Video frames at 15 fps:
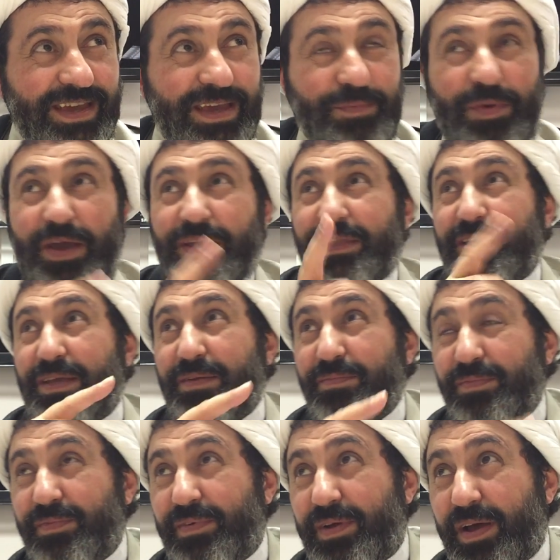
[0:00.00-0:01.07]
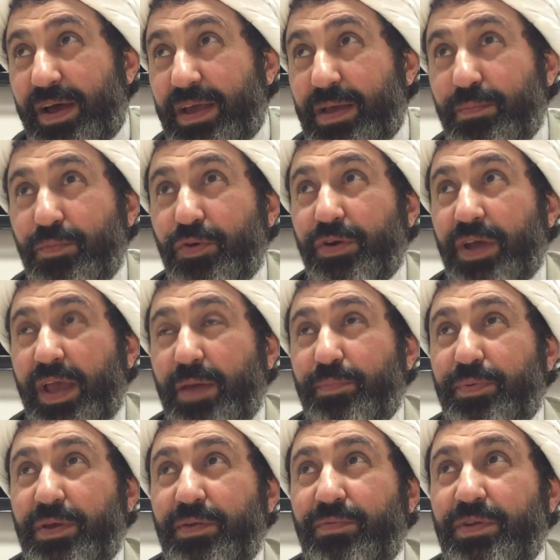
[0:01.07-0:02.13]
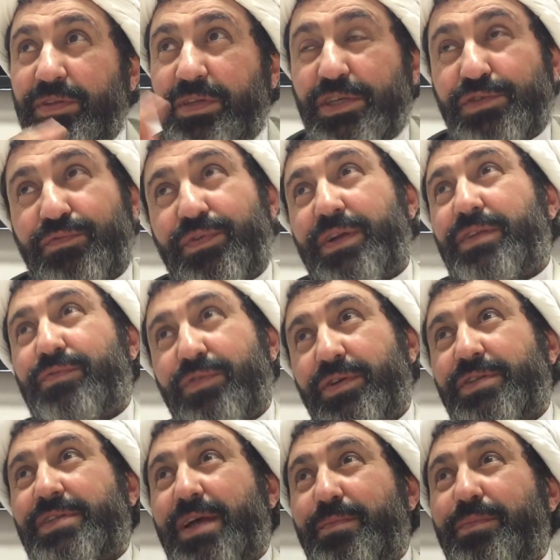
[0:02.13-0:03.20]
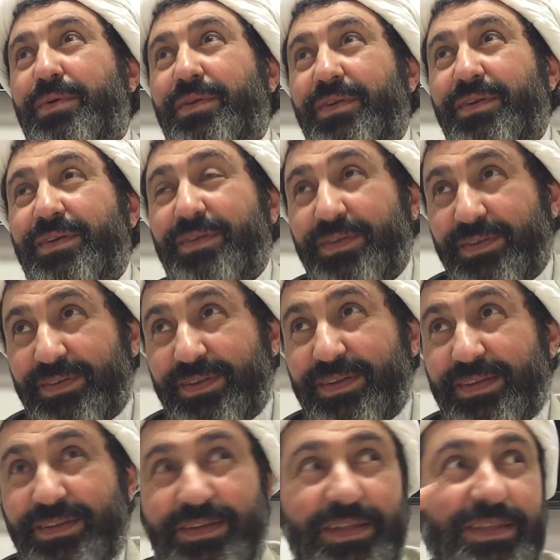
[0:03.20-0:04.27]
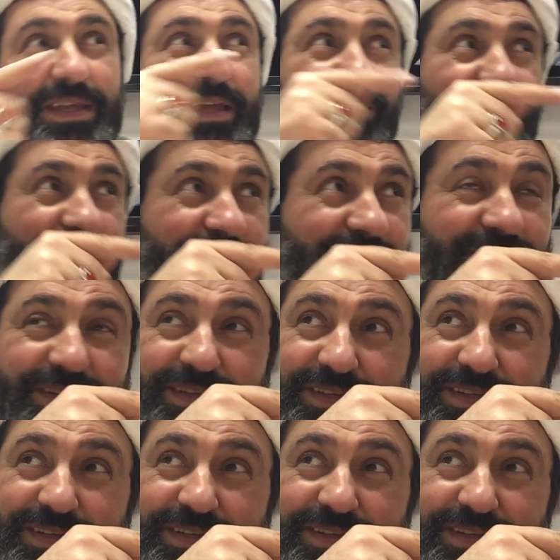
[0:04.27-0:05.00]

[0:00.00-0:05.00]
Among them, I am more happy with this friend, for example not that friend.